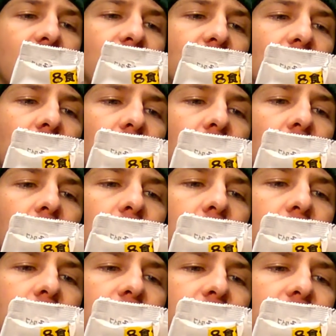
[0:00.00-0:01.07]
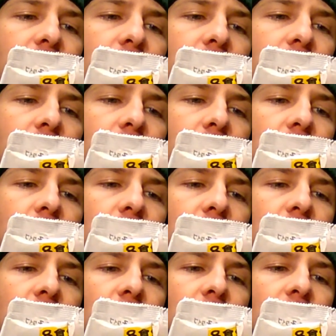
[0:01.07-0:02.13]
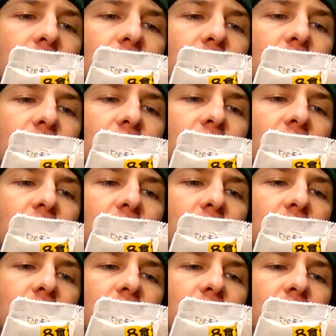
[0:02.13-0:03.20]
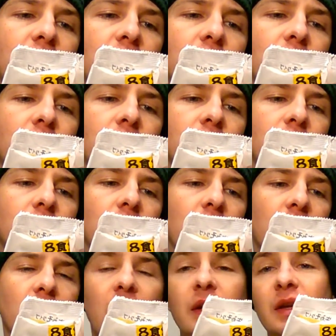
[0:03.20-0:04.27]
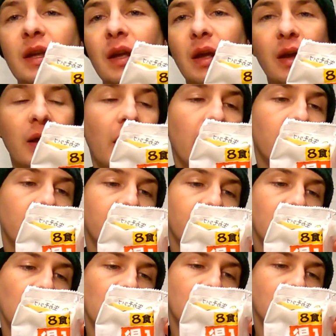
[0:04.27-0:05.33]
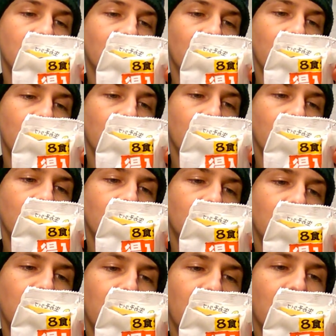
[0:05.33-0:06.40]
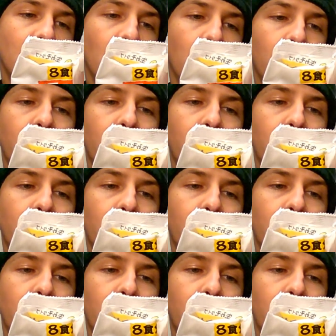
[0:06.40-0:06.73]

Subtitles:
is called Shinsyu. I don't think I can say this. Miko